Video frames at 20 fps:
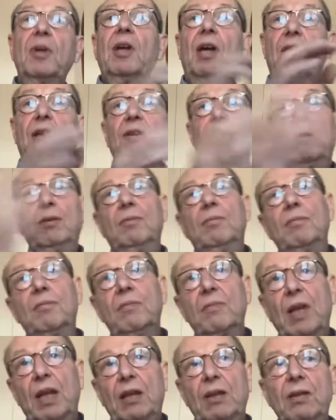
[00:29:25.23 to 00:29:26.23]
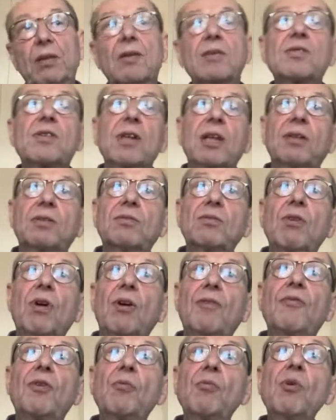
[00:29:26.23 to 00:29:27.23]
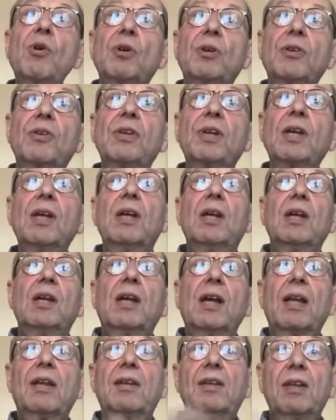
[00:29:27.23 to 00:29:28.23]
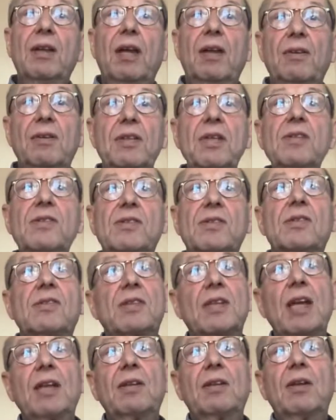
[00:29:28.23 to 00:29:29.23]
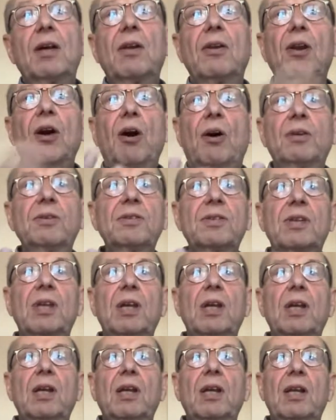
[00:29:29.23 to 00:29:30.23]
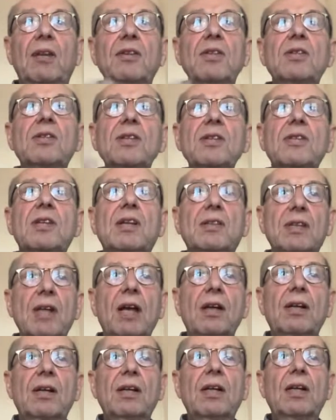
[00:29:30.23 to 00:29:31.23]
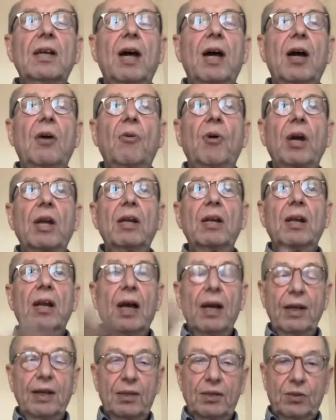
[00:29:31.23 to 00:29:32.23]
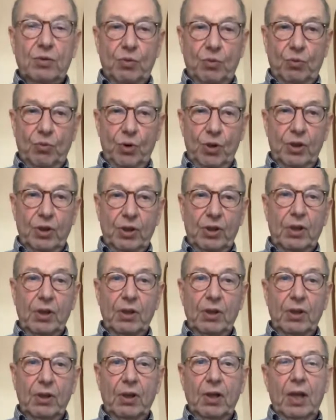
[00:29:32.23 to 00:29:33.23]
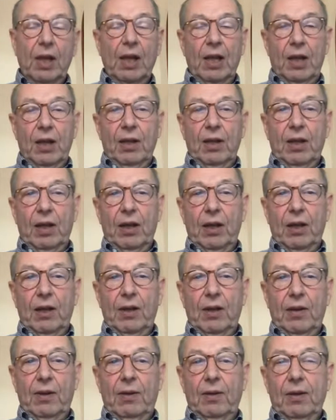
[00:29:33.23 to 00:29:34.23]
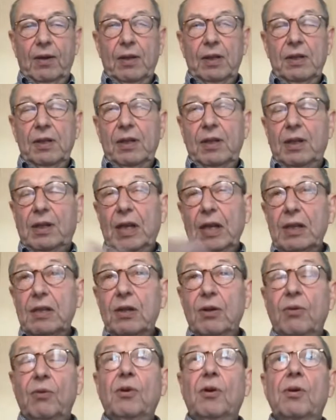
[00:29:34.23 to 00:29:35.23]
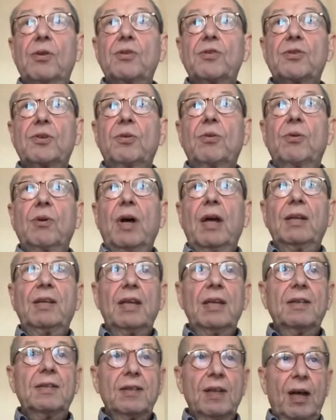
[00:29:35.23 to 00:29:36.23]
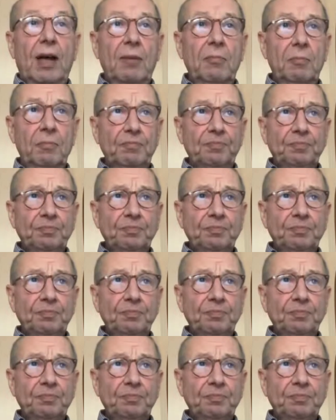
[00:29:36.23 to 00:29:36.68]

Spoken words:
and the center of the world. And this said a lot. And this is exactly how I liked to work. In the catalogue also at that time,